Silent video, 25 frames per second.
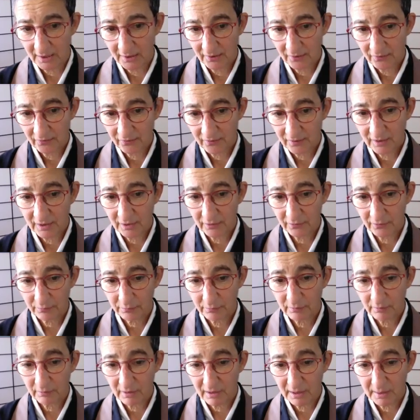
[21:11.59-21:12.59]
Seeing
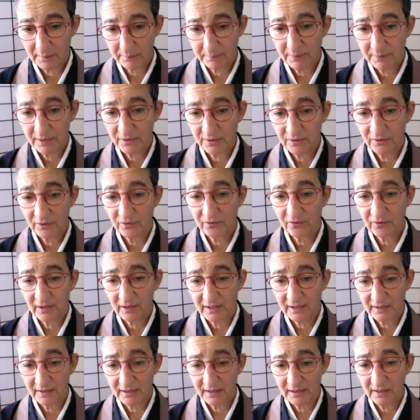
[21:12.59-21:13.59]
through our opinions,
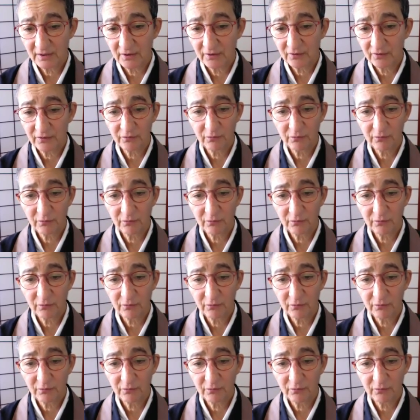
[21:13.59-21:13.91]
ideas